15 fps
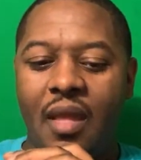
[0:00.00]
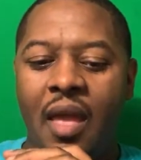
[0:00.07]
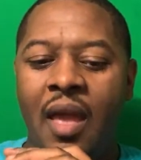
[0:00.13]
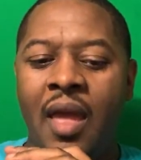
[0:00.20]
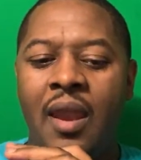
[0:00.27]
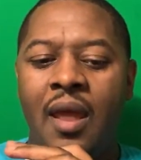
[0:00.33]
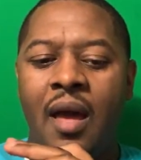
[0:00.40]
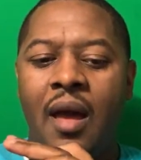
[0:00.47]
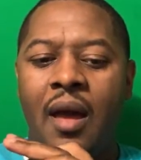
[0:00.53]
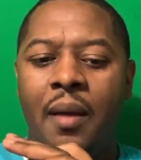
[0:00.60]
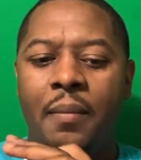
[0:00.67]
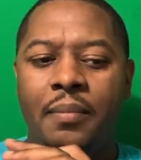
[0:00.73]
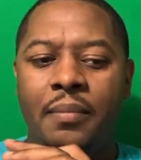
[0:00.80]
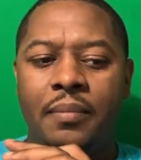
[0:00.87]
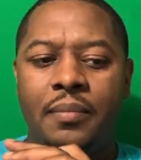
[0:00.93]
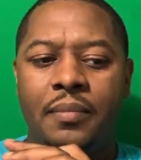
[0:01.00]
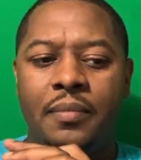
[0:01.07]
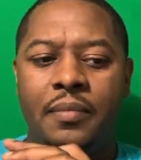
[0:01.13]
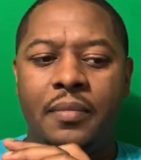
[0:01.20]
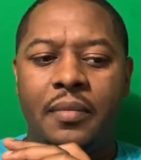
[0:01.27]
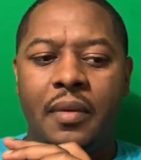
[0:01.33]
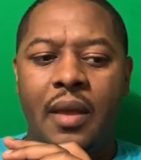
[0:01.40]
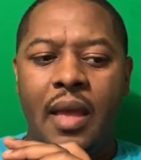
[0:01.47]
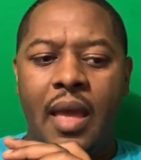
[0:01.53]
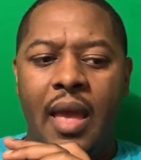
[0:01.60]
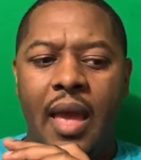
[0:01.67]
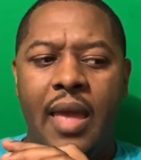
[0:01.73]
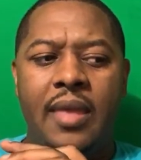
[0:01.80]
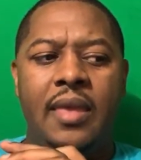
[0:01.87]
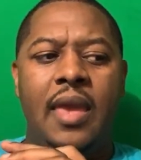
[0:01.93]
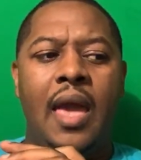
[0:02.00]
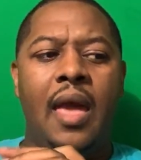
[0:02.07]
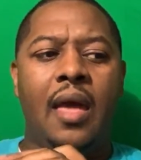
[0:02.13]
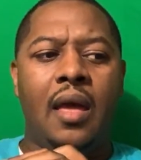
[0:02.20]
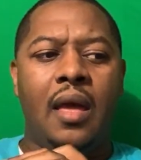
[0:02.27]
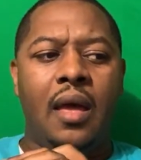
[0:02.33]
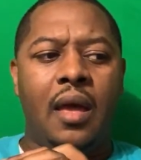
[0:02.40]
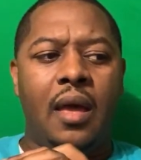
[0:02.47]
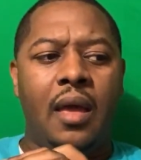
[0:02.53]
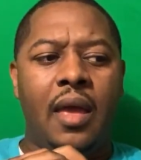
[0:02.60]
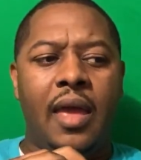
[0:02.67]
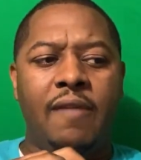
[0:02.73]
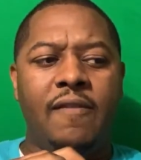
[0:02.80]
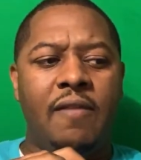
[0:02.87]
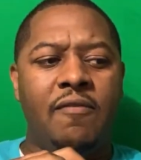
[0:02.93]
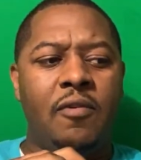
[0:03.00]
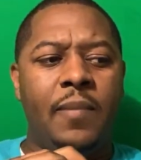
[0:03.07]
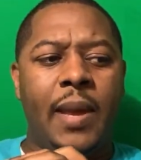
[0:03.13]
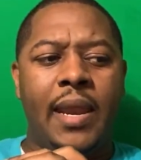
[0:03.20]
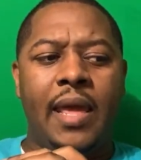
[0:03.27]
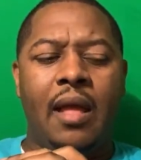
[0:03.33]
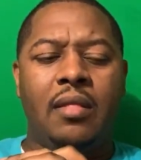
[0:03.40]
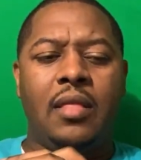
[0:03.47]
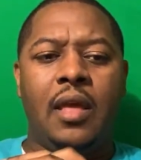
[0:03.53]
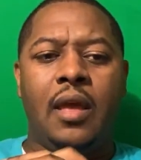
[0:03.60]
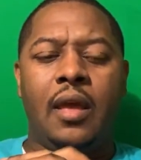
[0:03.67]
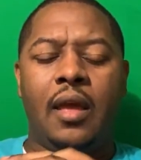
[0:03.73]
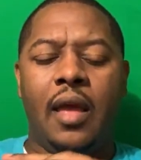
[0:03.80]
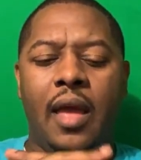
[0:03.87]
And yeah, everybody out there,